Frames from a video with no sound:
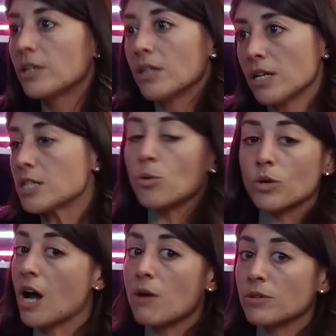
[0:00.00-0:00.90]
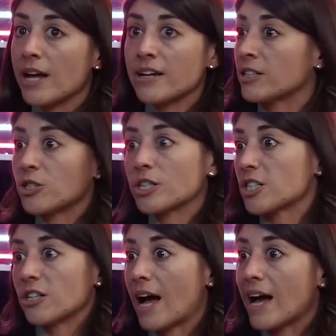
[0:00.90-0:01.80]
So we're not relying on
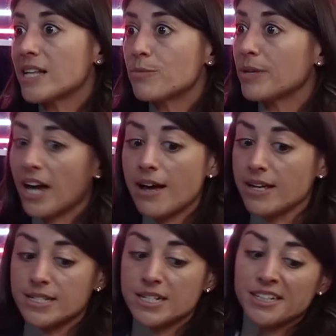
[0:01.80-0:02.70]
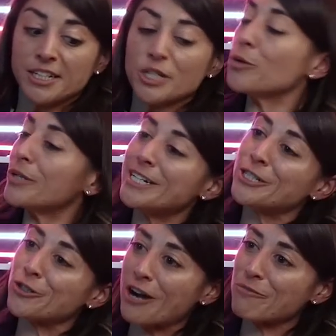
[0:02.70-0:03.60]
traditional ads because you would need to
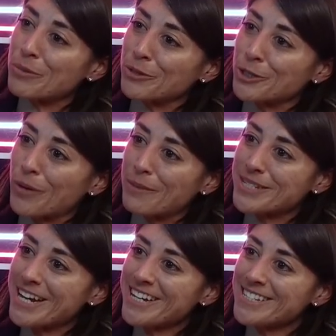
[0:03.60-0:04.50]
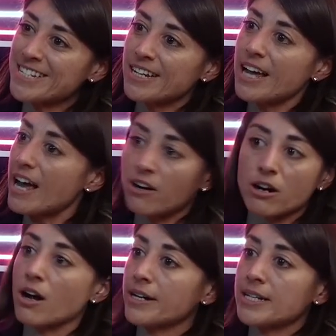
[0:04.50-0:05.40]
drive people to websites and our
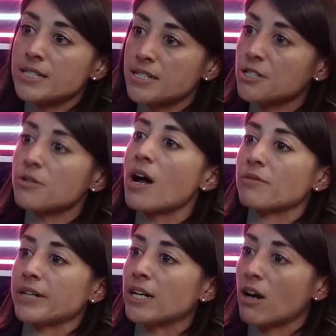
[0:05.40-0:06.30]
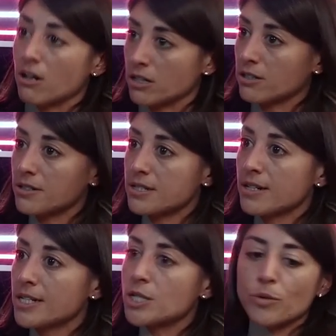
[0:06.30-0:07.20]
audiences do not read articles.
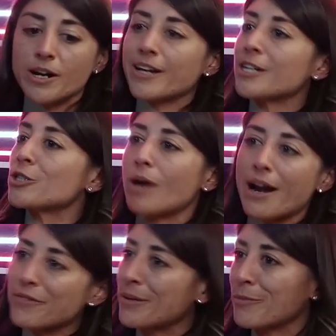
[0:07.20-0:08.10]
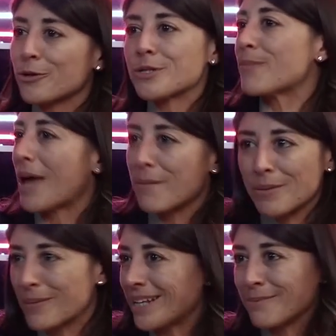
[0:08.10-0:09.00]
So we're not going to drive them through spammy
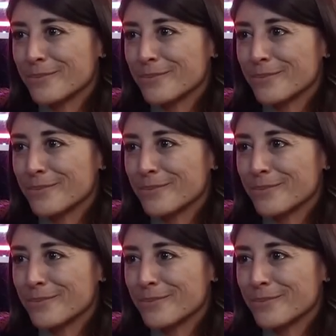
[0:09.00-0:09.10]
memes